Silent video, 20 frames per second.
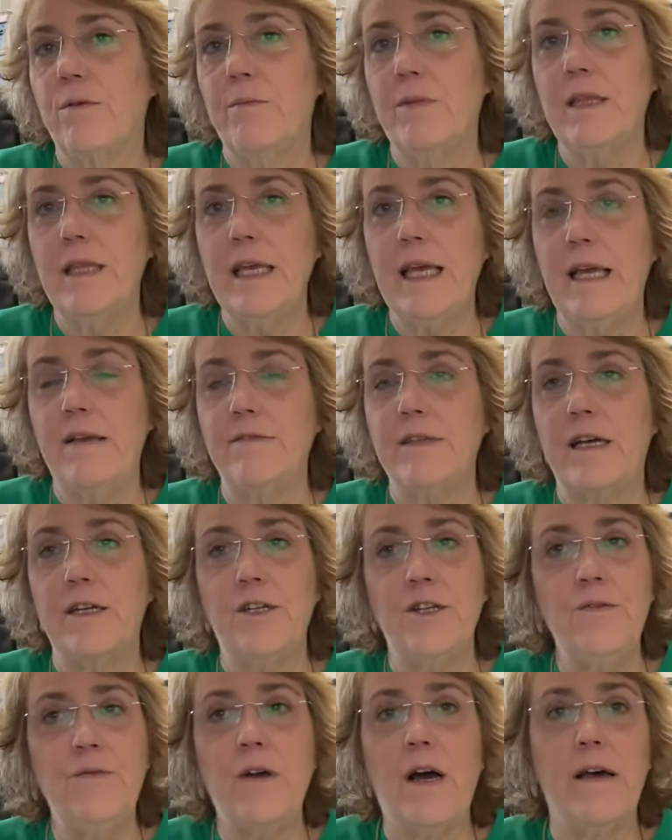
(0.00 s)
believes, I
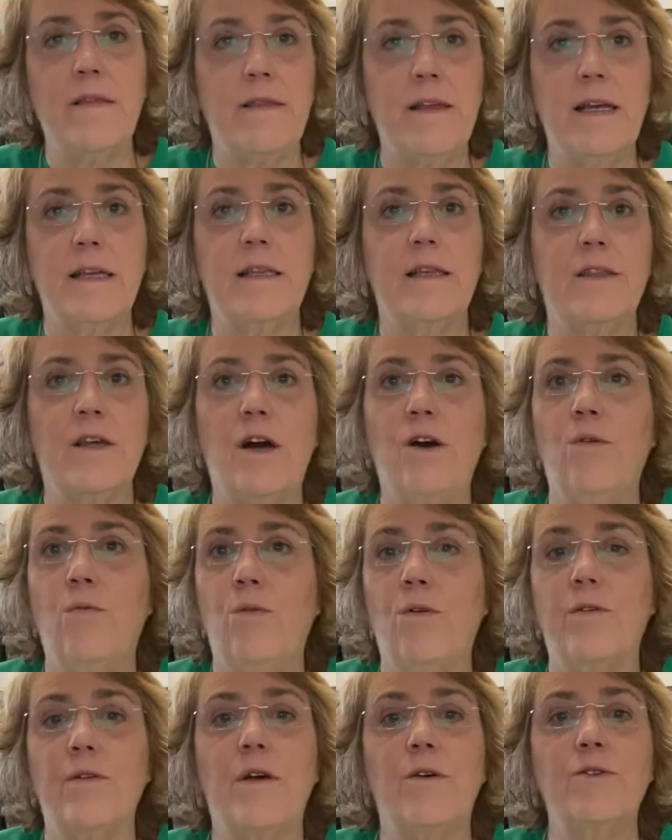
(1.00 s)
do not think that the whole
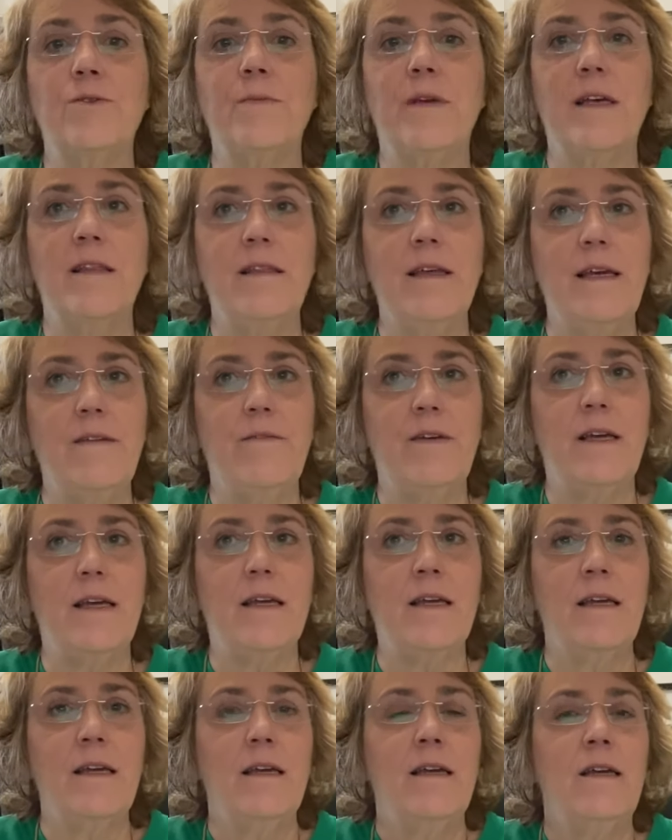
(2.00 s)
world owes me a
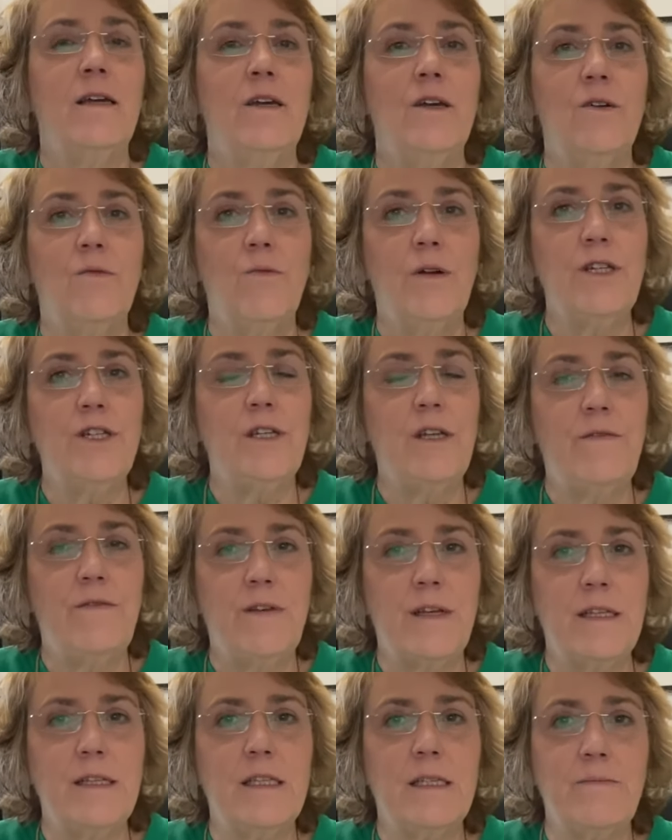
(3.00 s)
living. Which
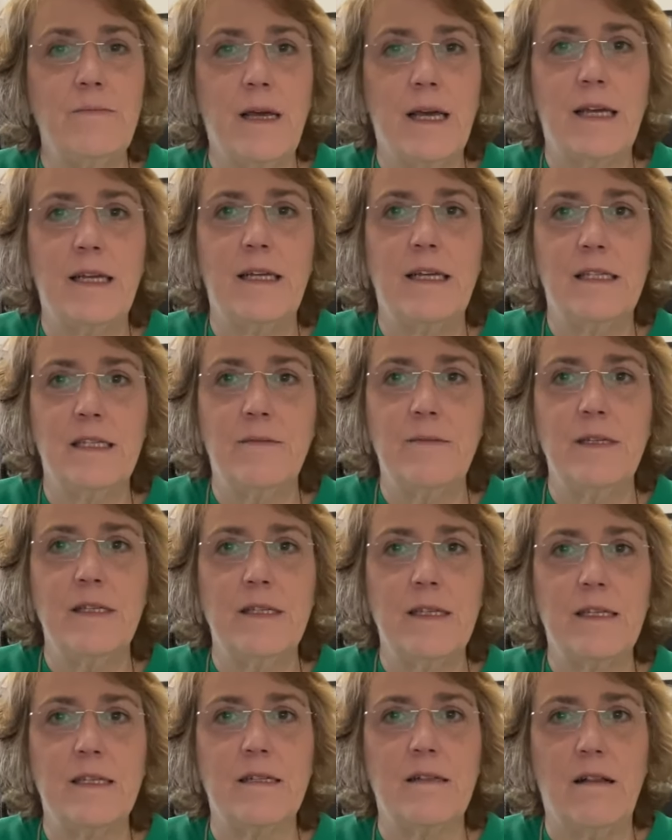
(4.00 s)
defense mechanism is
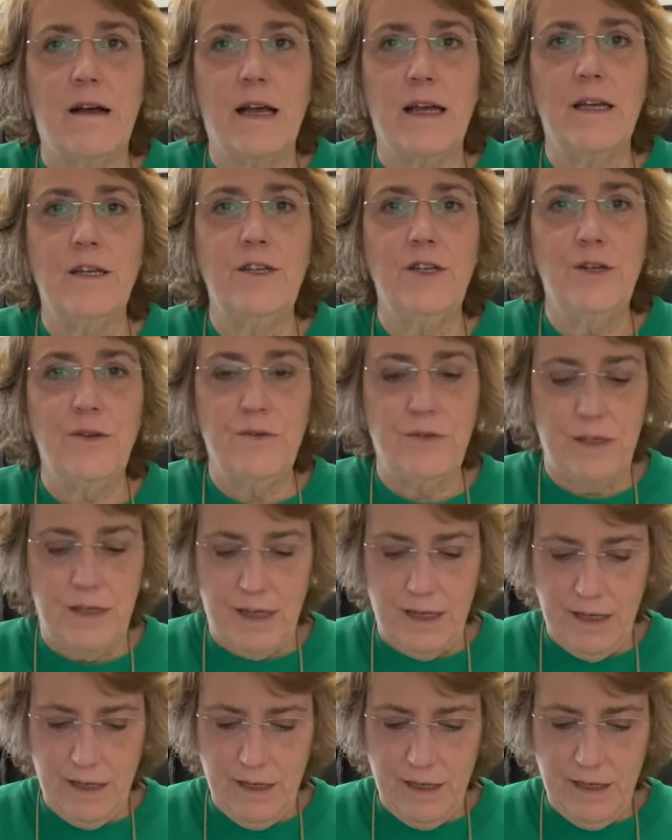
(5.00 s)
this client
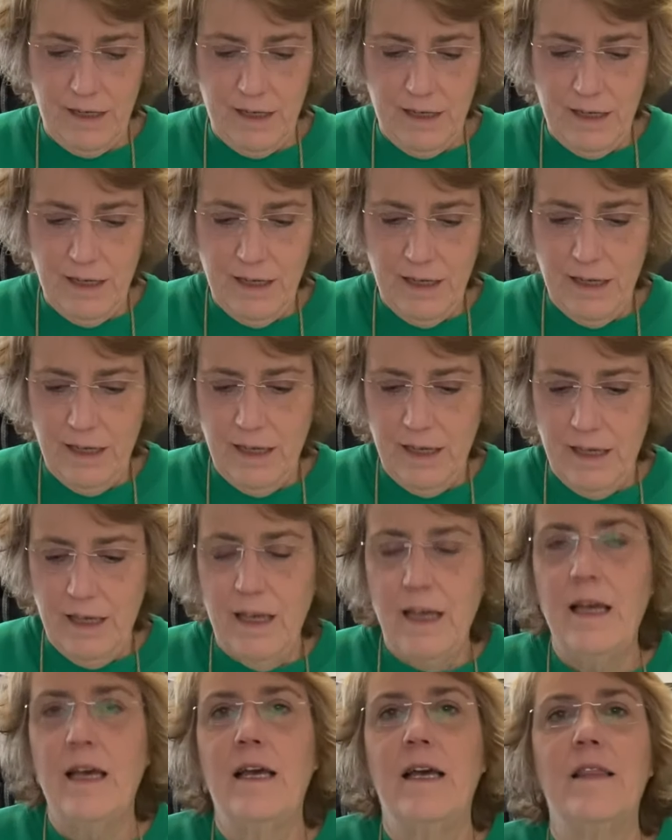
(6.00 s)
using?
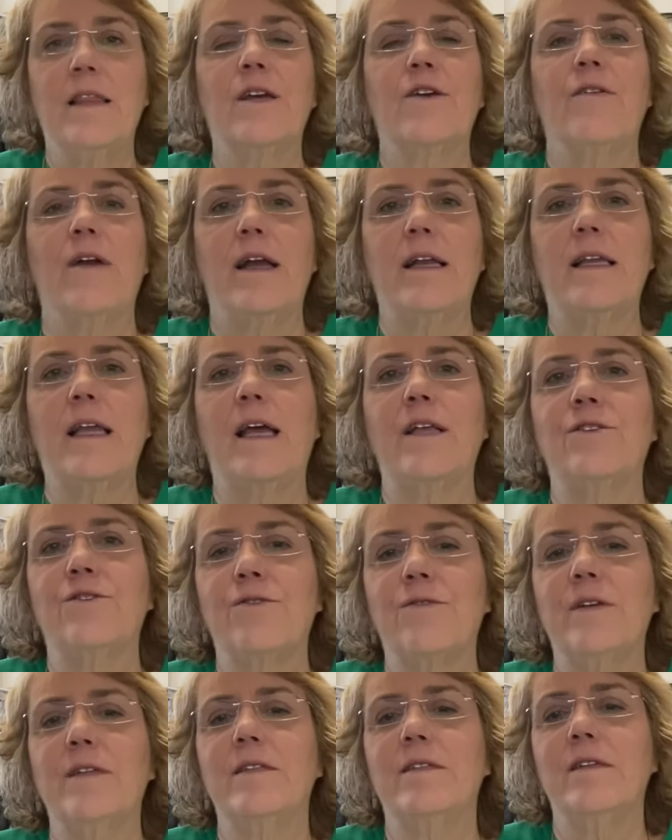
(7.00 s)
The correct
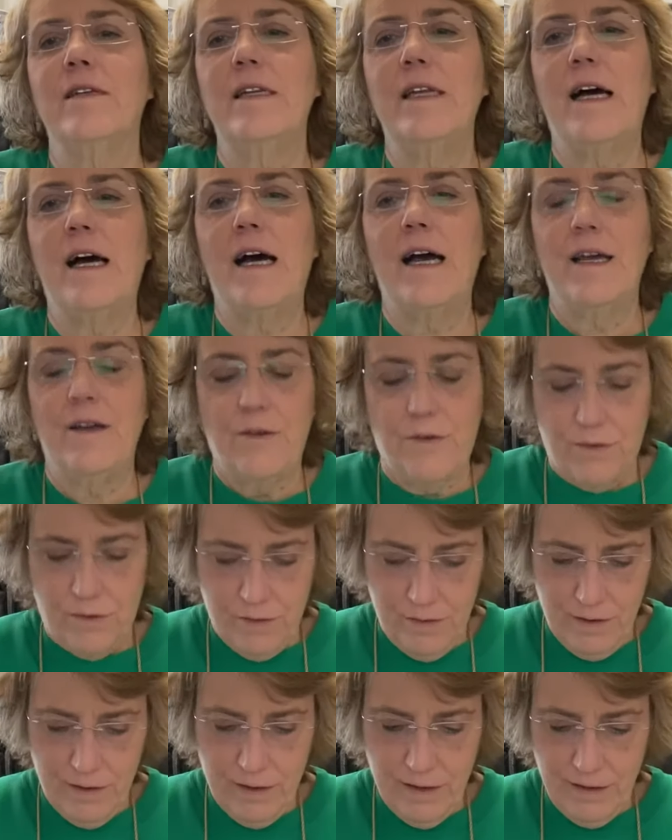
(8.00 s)
answer is denial.
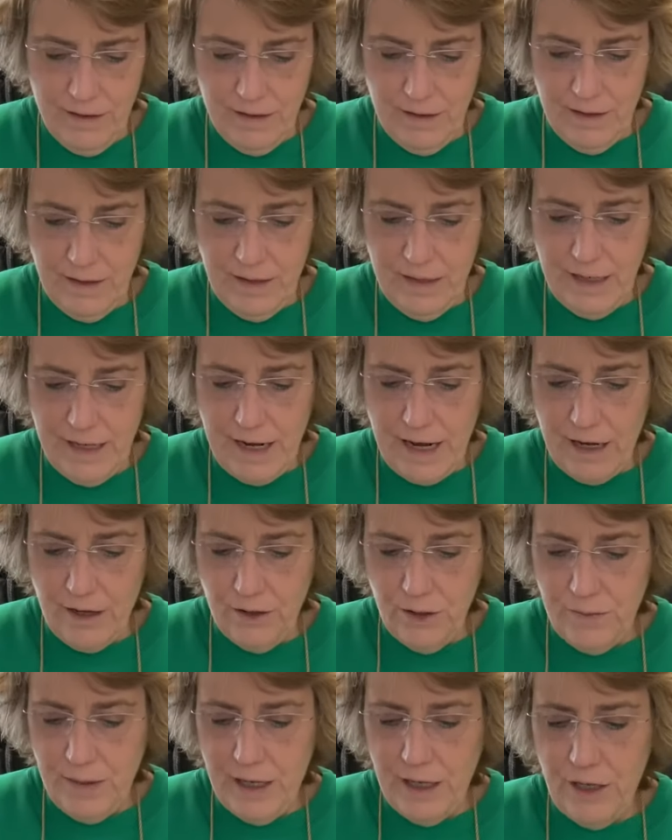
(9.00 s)
Denial
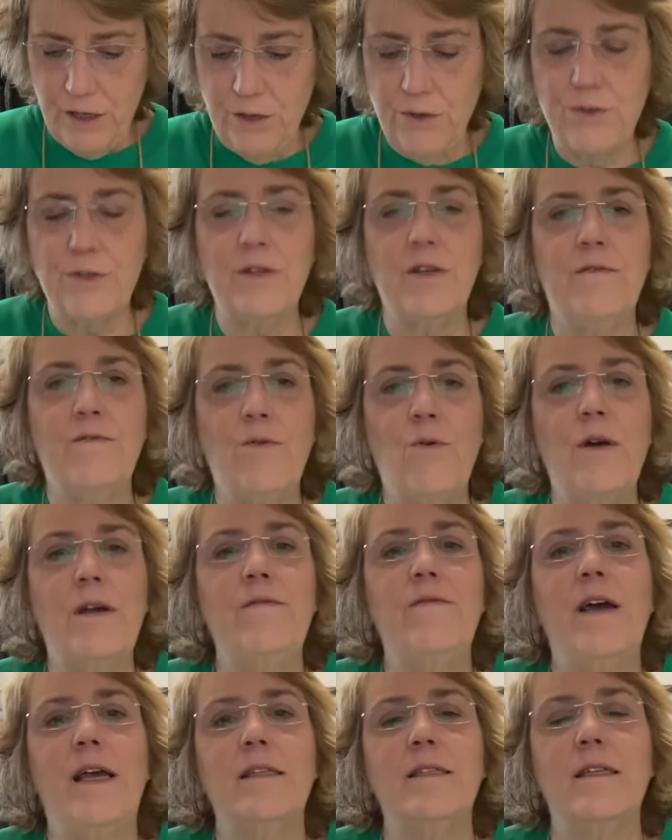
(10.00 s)
is being used to avoid
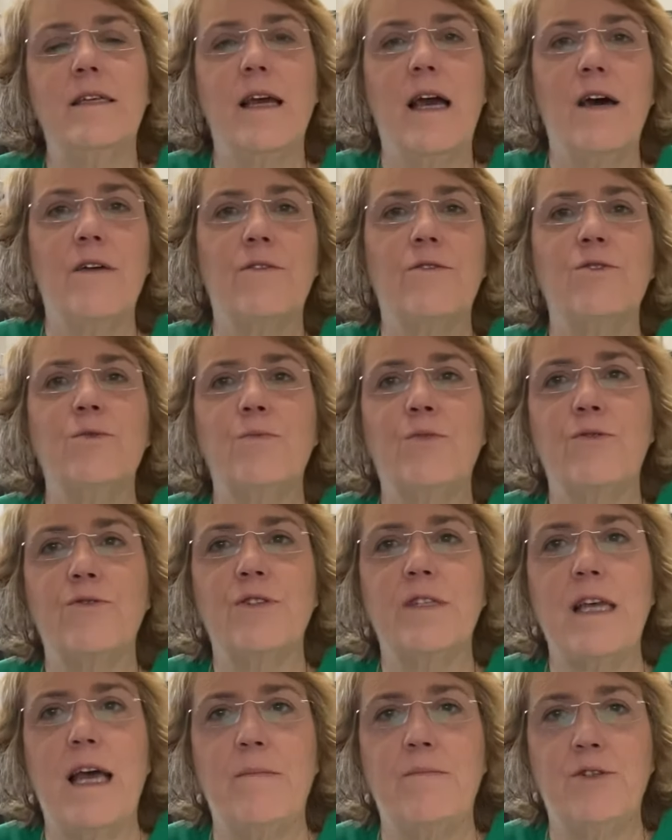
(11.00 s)
facing others'
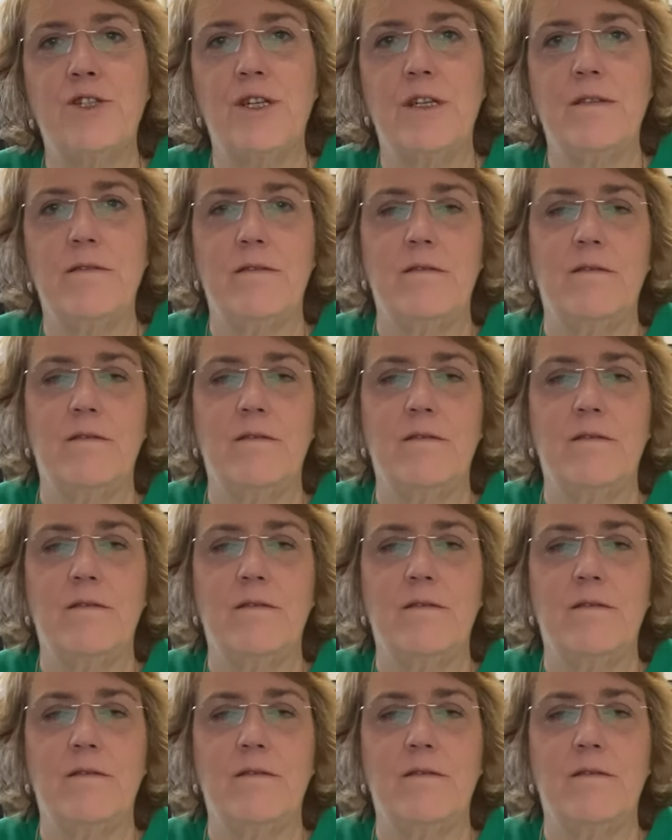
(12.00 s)
perception.